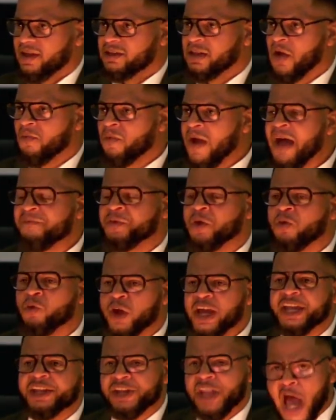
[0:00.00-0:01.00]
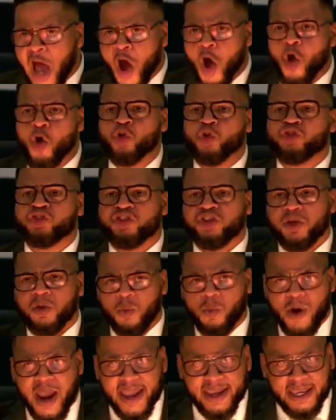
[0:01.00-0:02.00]
The referee knows
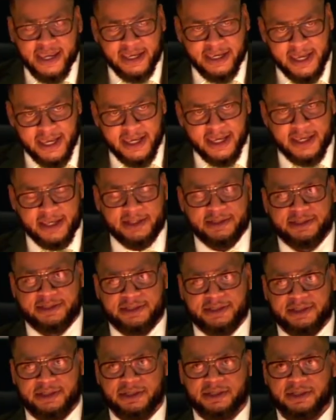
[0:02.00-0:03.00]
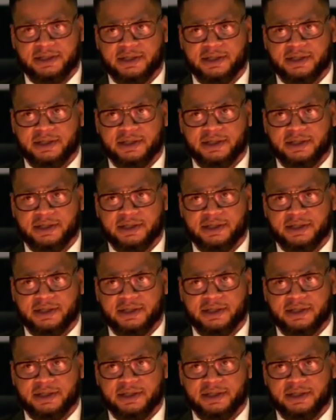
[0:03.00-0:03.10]
where he is,